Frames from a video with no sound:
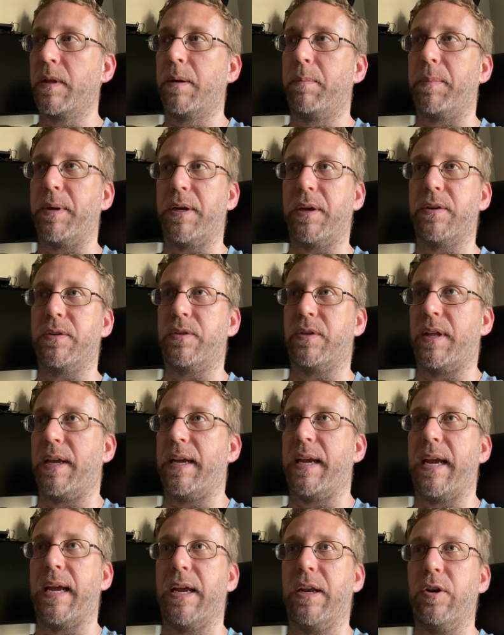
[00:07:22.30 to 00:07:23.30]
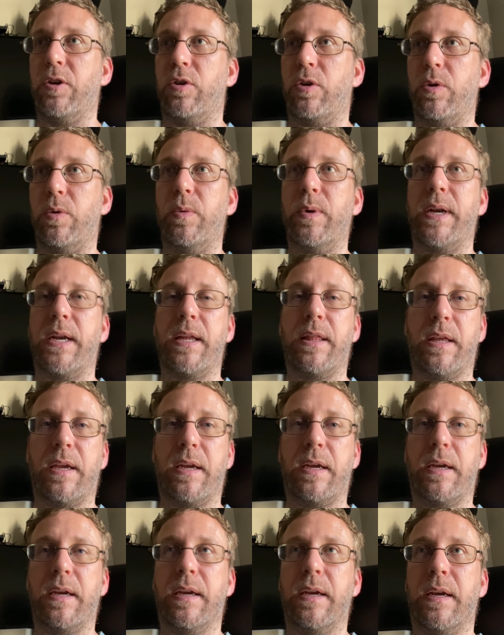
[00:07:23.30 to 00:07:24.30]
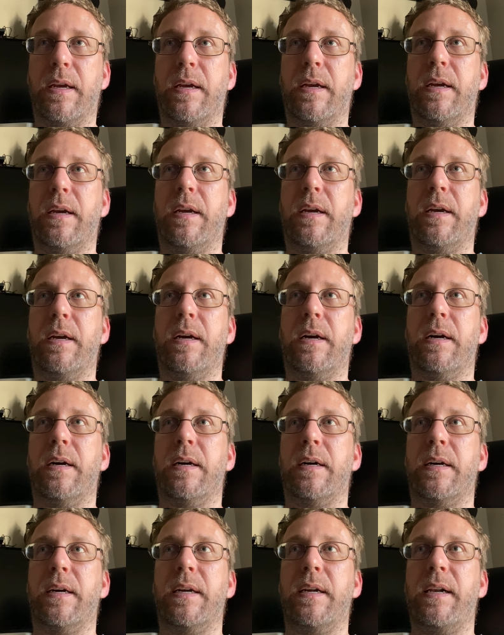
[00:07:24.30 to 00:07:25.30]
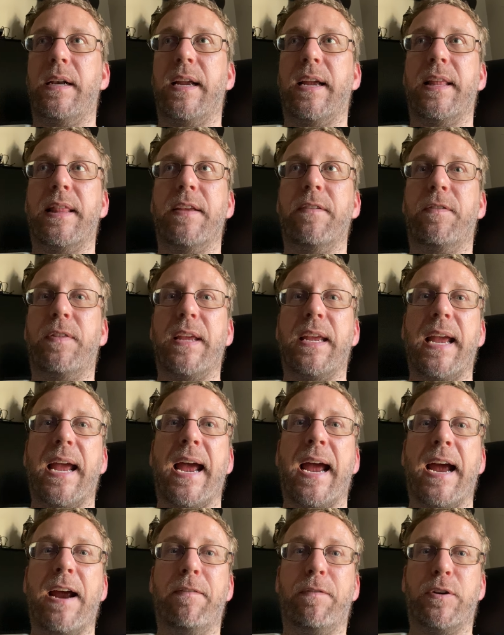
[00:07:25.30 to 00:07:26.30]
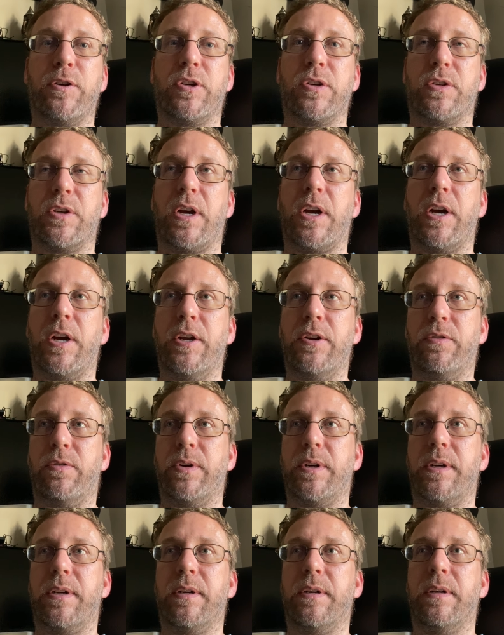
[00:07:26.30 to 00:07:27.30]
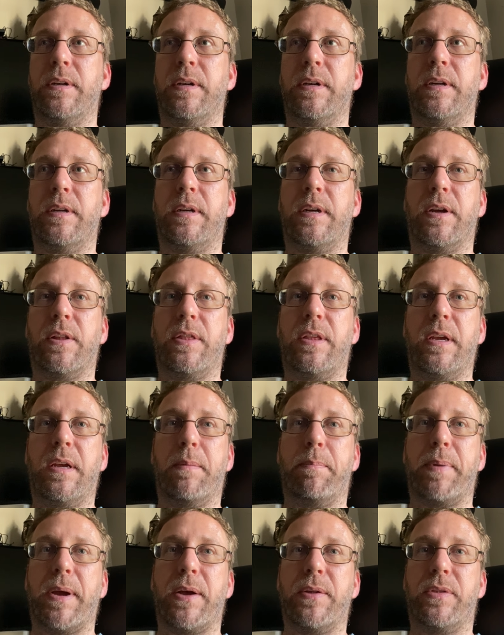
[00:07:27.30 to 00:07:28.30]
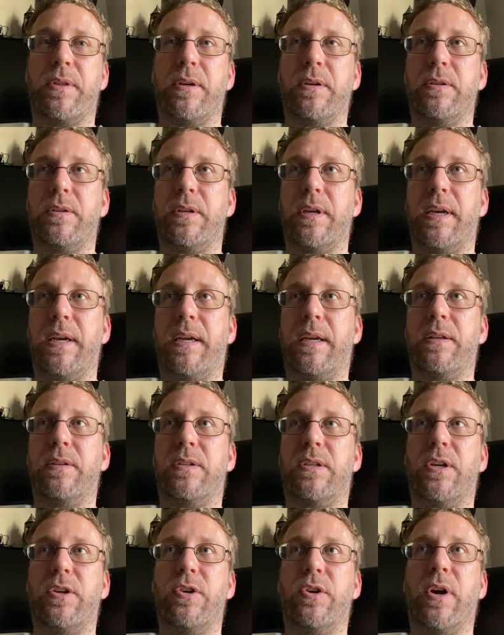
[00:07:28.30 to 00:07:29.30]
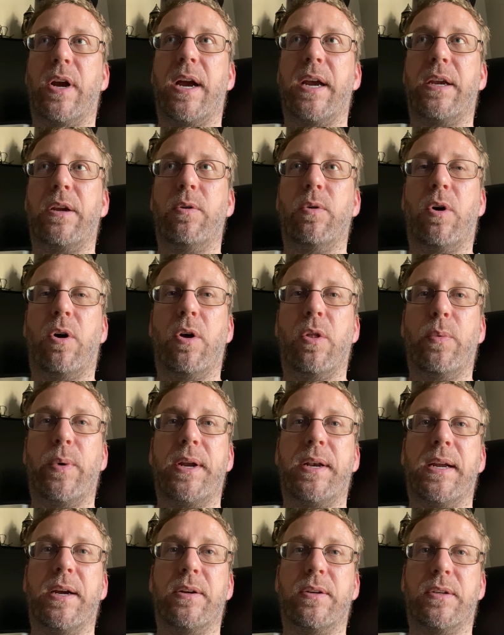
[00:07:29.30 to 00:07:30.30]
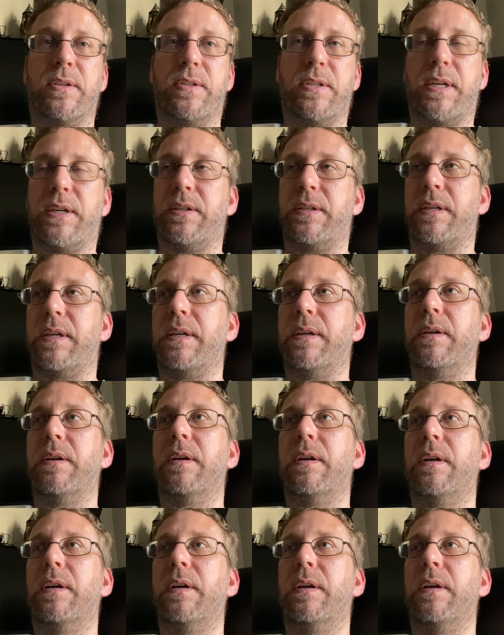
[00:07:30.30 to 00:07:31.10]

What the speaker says: because they can't do anything. And if the average is 100, now think about this. It can send your IQ all the way down to 60,